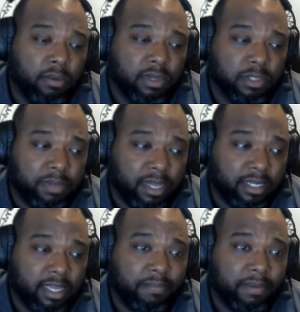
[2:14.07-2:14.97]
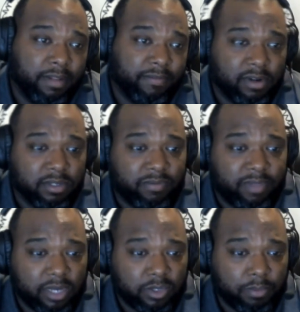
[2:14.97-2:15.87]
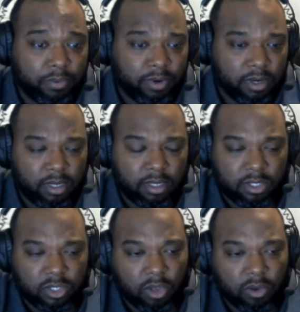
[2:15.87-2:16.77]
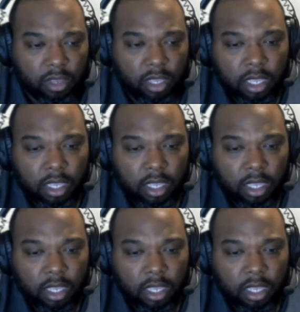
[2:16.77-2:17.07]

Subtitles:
was plugged up and if there's a flash report. So